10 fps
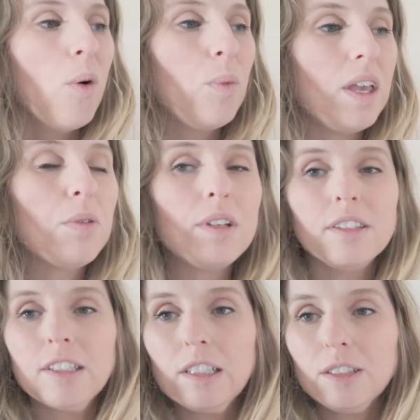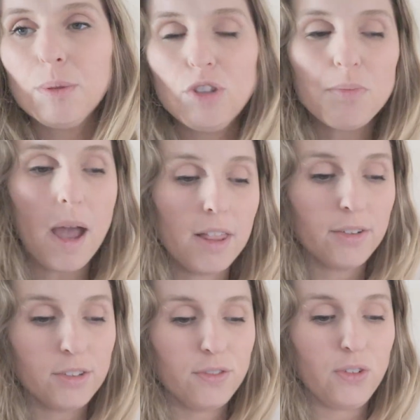We recently switched
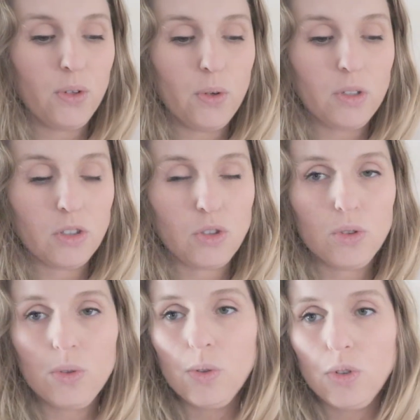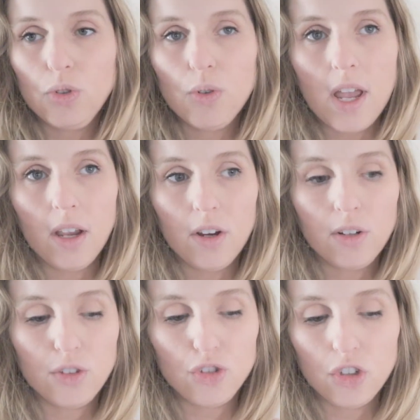Milo's food to 2
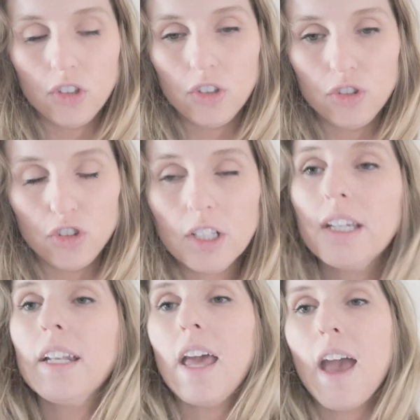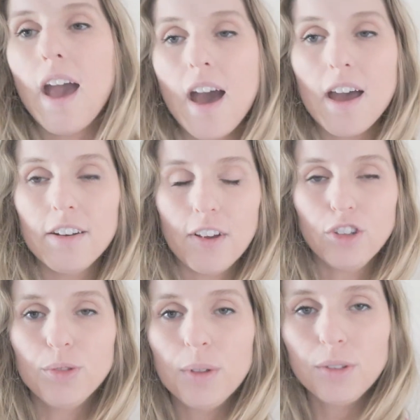Acres chicken and
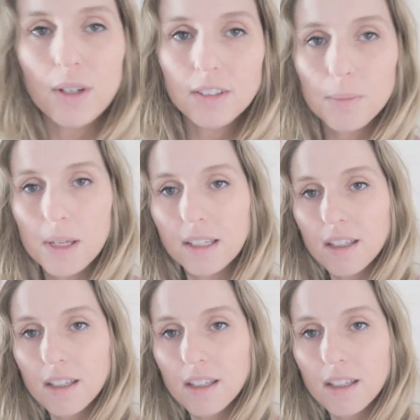vegetables recipe.